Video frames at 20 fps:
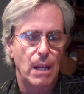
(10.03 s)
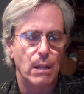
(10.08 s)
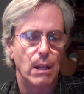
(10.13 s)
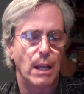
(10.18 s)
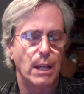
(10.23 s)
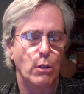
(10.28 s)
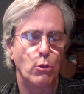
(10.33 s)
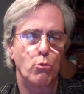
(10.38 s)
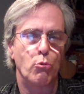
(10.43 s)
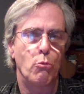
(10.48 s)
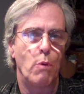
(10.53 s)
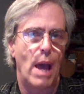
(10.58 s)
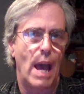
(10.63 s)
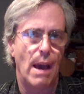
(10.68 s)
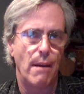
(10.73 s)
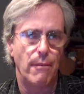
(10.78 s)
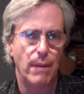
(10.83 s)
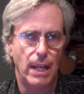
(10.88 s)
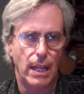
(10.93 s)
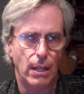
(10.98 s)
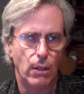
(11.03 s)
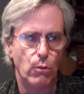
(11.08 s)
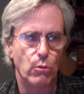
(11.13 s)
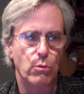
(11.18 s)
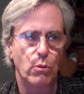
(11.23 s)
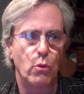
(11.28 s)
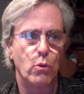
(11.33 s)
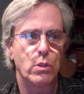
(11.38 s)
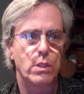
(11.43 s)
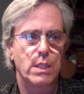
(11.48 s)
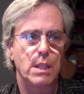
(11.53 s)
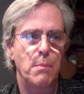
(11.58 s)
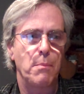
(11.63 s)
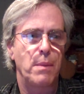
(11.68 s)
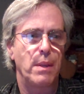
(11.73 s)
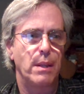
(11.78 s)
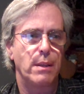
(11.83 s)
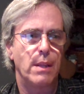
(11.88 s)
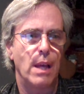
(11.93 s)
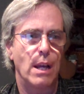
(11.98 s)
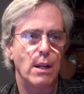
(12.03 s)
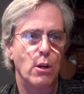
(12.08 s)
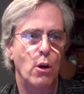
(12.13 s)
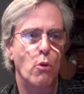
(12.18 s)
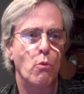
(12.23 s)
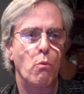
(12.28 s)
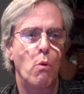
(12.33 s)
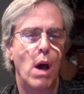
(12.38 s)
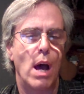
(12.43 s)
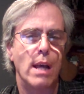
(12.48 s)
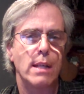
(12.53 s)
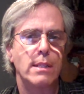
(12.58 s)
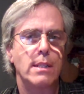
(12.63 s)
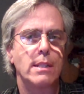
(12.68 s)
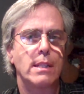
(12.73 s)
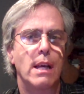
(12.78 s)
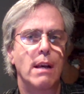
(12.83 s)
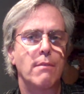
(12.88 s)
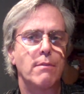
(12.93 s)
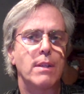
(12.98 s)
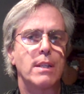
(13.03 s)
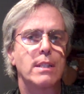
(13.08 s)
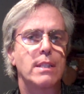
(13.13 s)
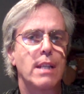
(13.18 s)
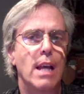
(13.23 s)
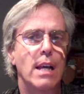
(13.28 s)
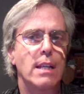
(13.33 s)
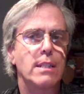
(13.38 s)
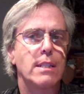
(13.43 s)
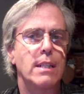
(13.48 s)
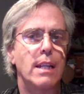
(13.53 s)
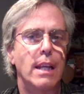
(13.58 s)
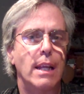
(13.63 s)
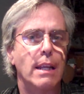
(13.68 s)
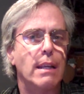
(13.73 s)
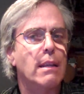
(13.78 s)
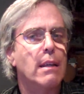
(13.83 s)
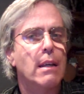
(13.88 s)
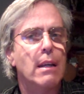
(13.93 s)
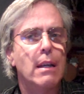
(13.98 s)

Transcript: like gravity or something that arises out of necessity.